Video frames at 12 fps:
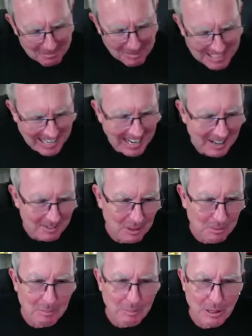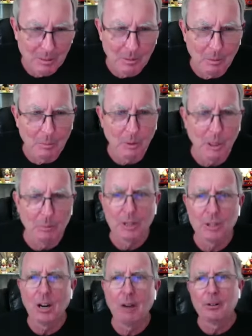But yeah, I think we pretty, we pretty
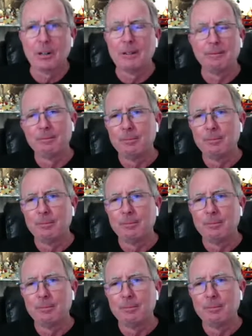much covered it.